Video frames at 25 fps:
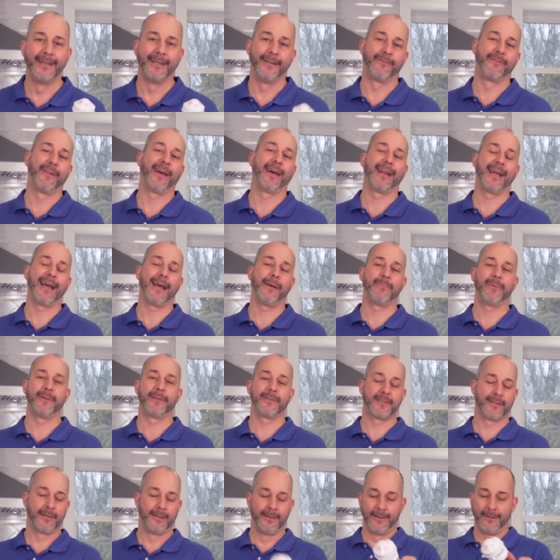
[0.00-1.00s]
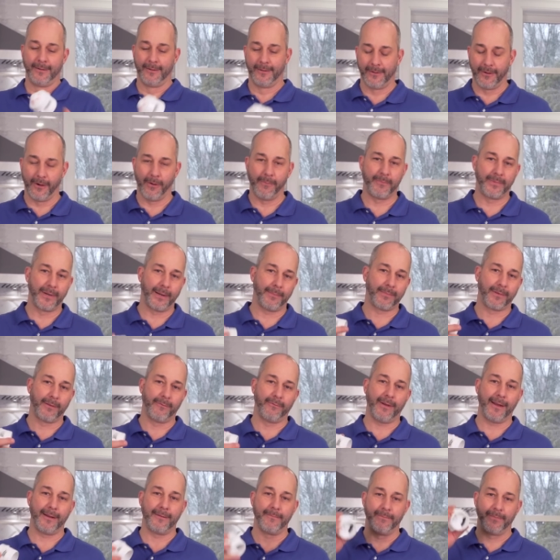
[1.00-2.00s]
If that happens, Open up the
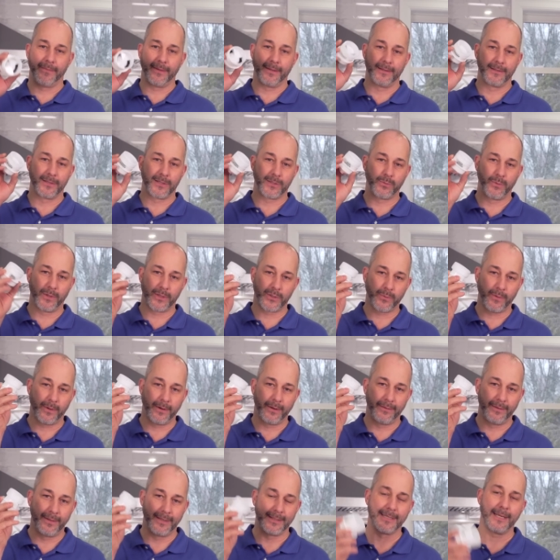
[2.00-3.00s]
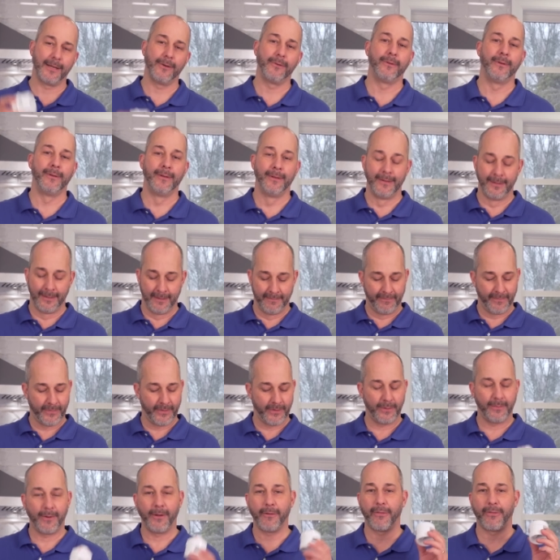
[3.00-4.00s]
vent, switch one of these out.
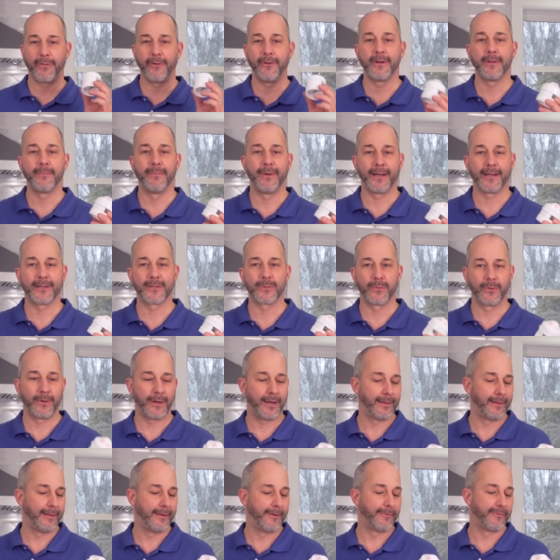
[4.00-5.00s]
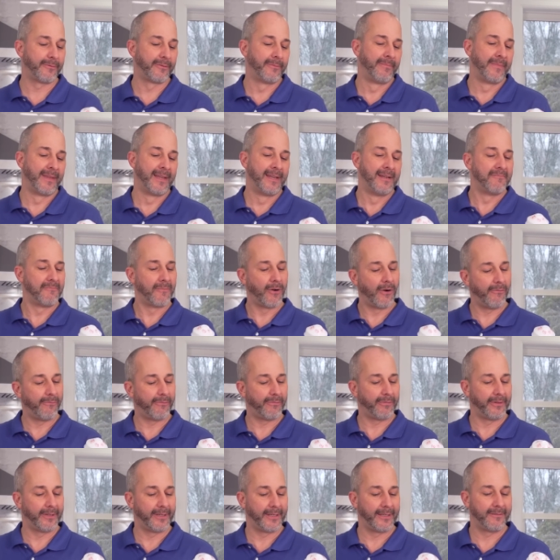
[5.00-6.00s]
They're about 30 bucks where I live.
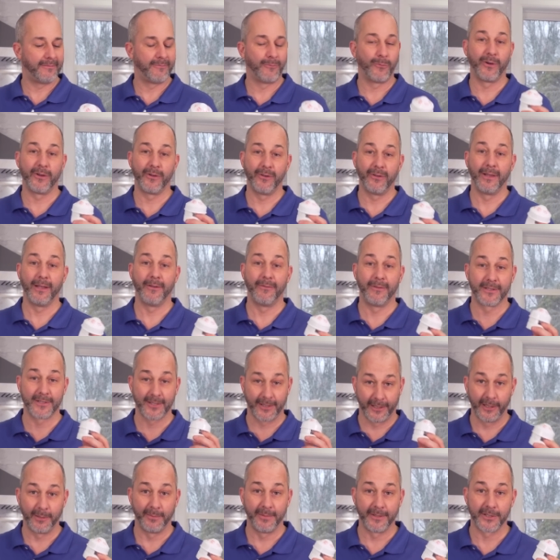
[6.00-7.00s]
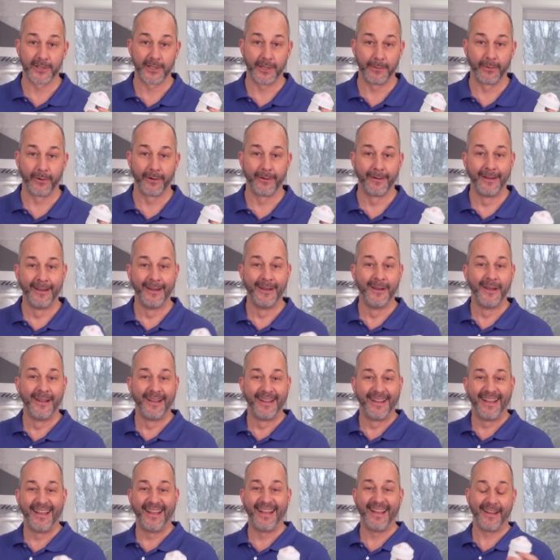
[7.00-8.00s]
Hopefully where you live, it's a little bit cheaper.
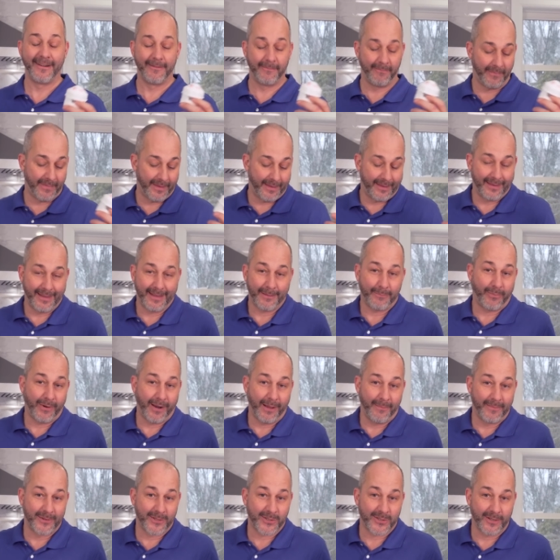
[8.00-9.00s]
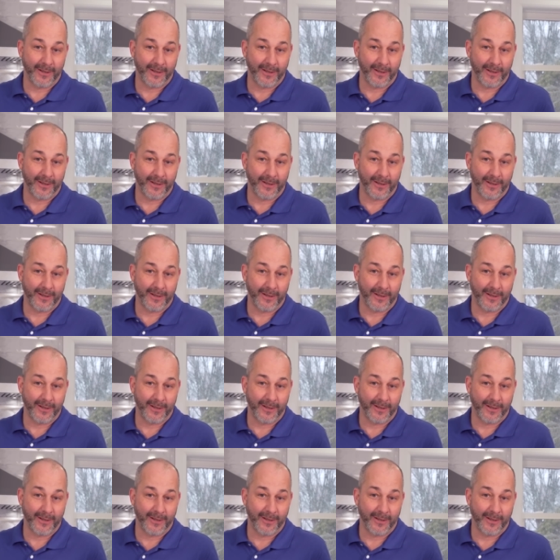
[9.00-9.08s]
And that problem is